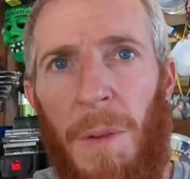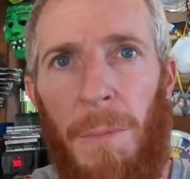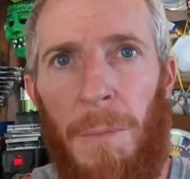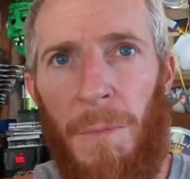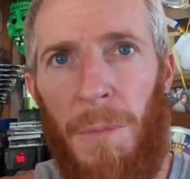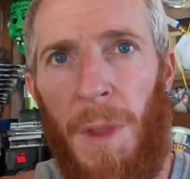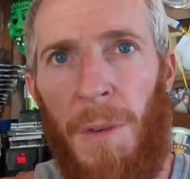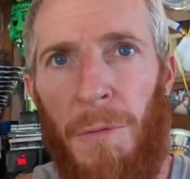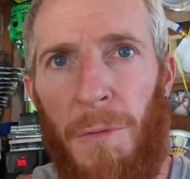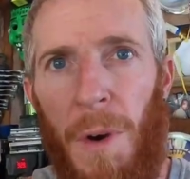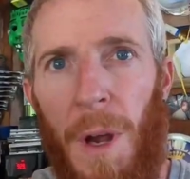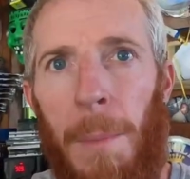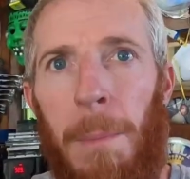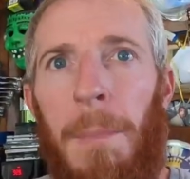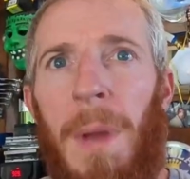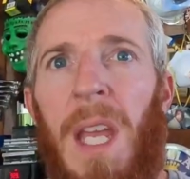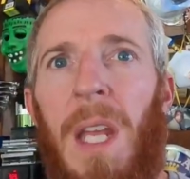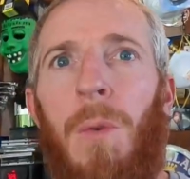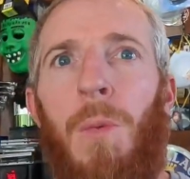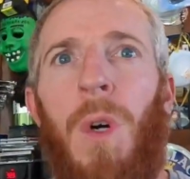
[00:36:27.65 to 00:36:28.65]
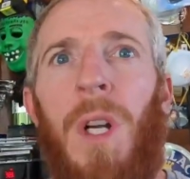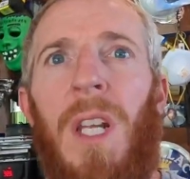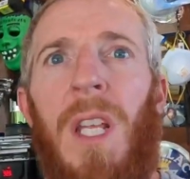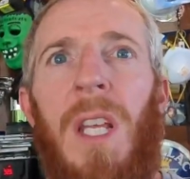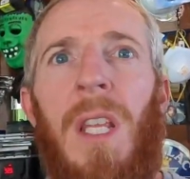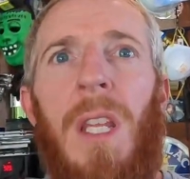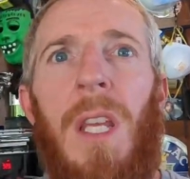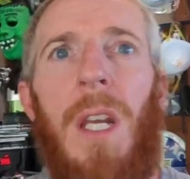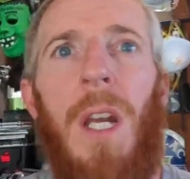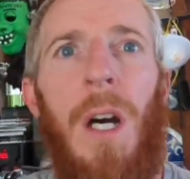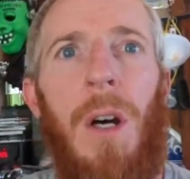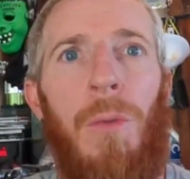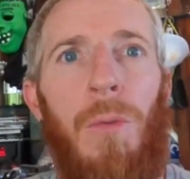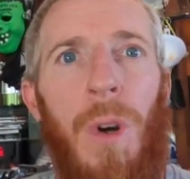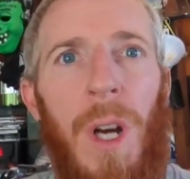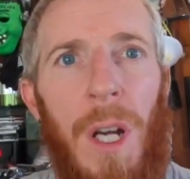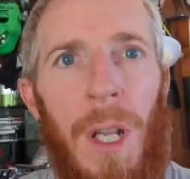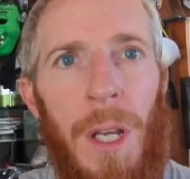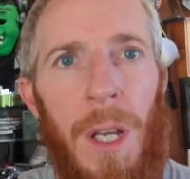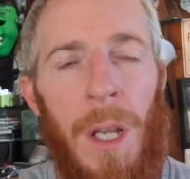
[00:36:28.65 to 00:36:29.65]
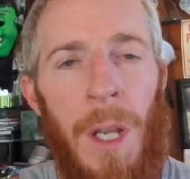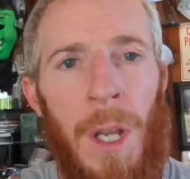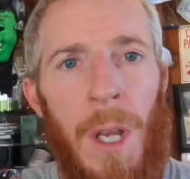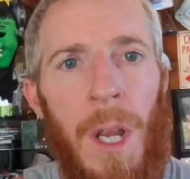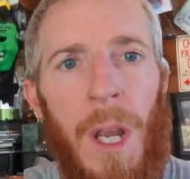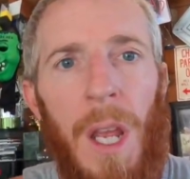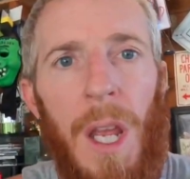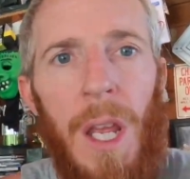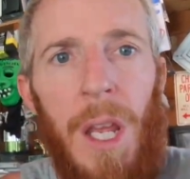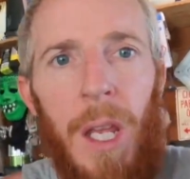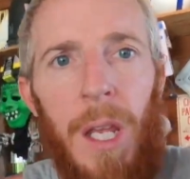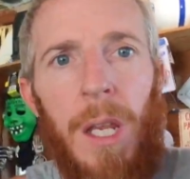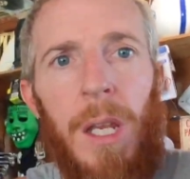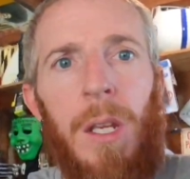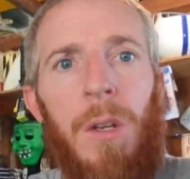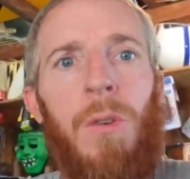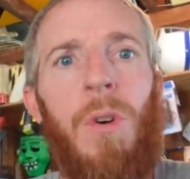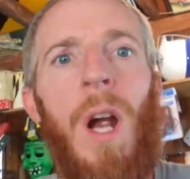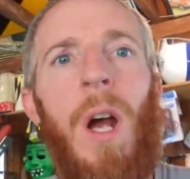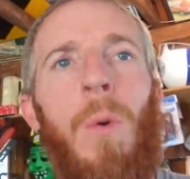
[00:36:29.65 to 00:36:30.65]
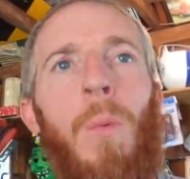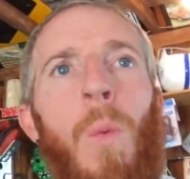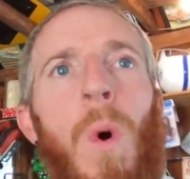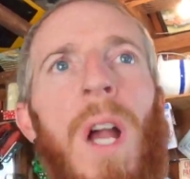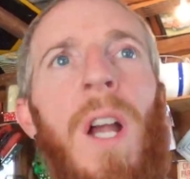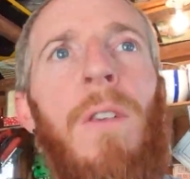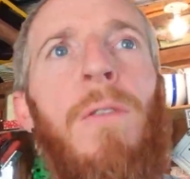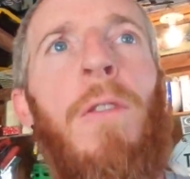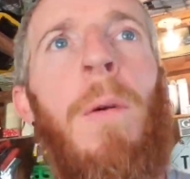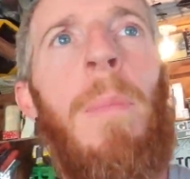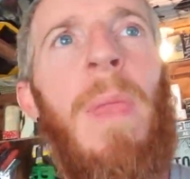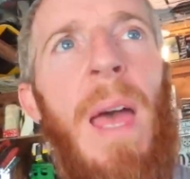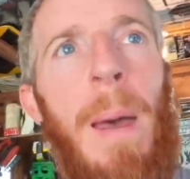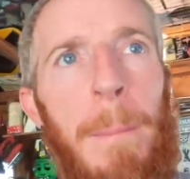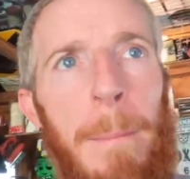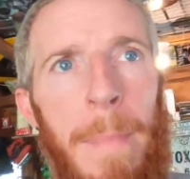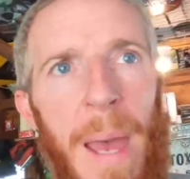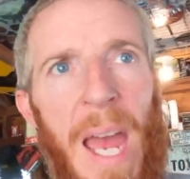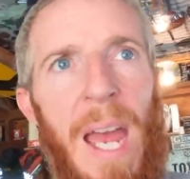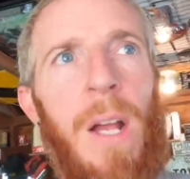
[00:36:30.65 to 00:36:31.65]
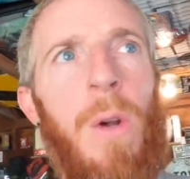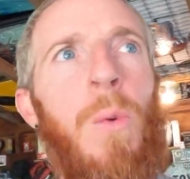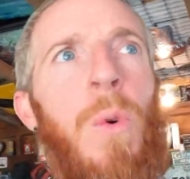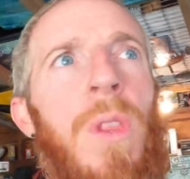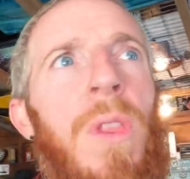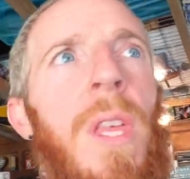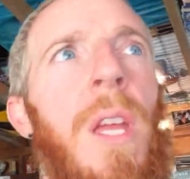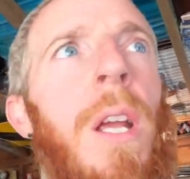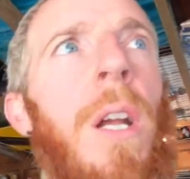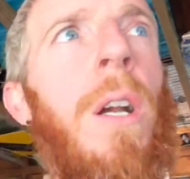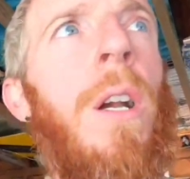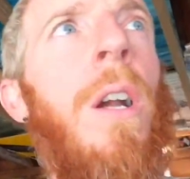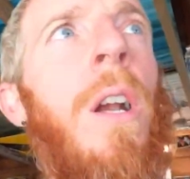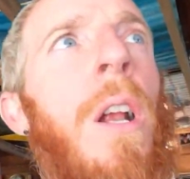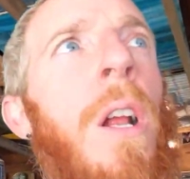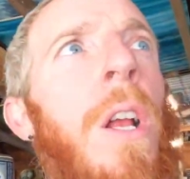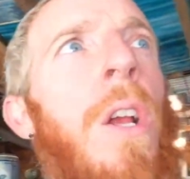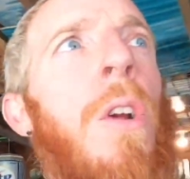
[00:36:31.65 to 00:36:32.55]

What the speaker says: the front main one, and then I'll run a ground wire from that back one there